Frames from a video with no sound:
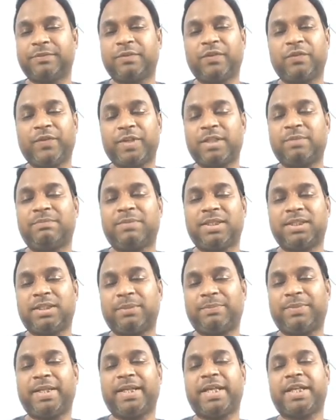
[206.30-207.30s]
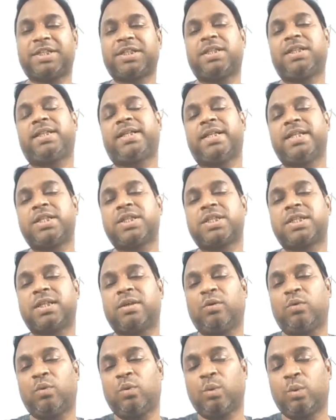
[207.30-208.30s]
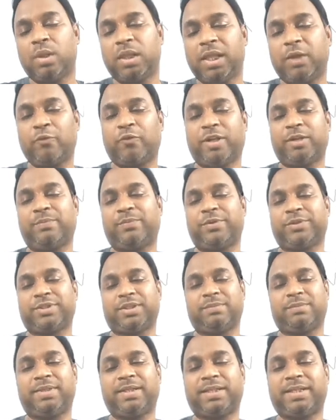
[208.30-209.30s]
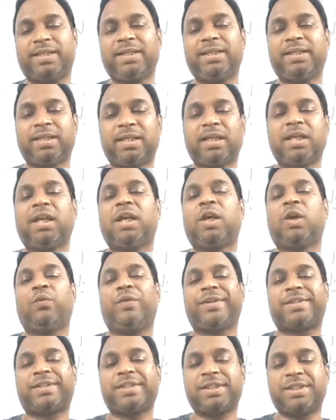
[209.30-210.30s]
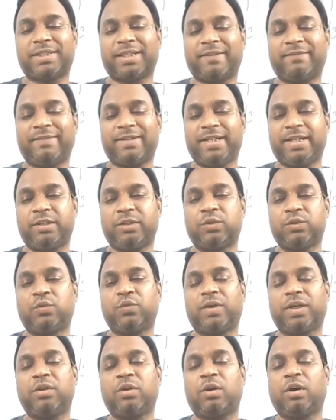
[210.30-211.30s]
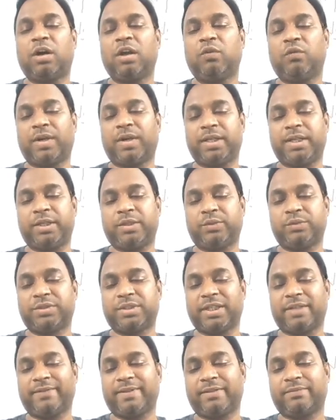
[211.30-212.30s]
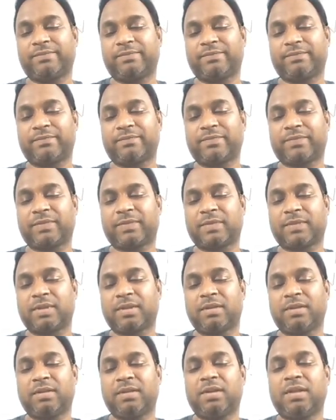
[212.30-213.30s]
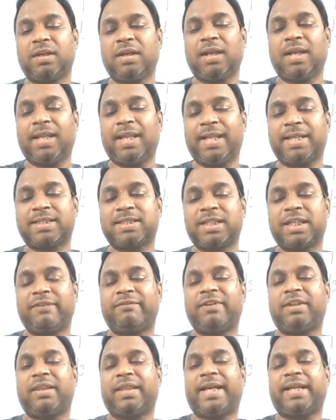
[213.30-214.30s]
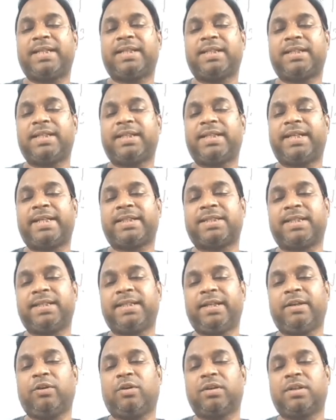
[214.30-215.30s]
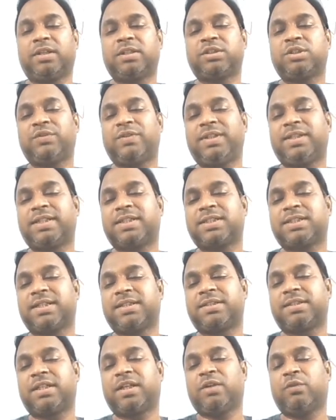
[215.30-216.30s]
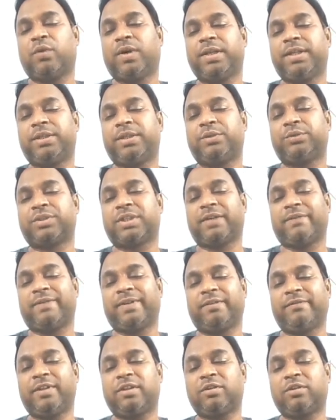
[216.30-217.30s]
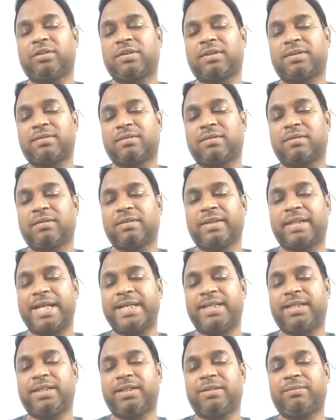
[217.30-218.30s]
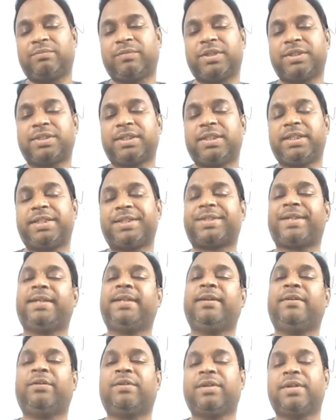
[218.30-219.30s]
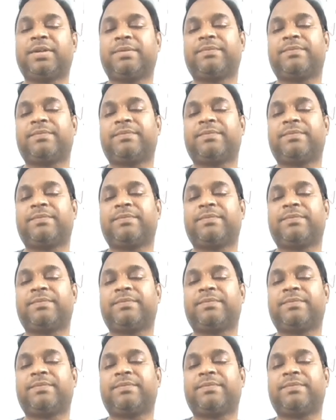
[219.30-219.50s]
With multiplication, there is only one possibility, which is 7 into 1 or 1 into 7. Let's say we'll write it in the ascending order, so we'll just consider 1 into 7. We'll not write the numbers in descending order.